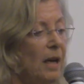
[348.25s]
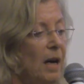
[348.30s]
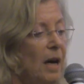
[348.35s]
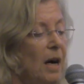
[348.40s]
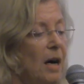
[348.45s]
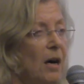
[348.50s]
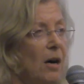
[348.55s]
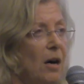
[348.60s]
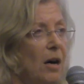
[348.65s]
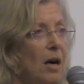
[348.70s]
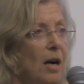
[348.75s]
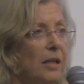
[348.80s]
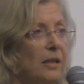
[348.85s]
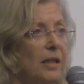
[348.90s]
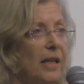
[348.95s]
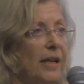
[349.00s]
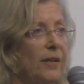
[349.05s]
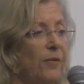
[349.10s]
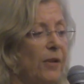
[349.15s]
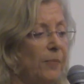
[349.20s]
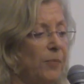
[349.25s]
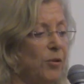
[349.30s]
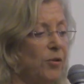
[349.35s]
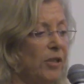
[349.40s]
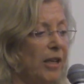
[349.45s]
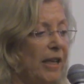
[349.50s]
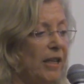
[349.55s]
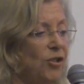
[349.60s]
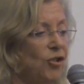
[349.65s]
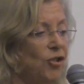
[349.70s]
our online
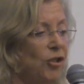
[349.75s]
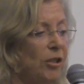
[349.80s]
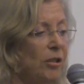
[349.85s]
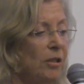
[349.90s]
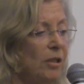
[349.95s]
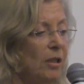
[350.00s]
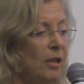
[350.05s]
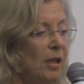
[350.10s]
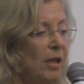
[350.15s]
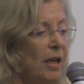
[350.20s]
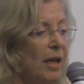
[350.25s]
reputation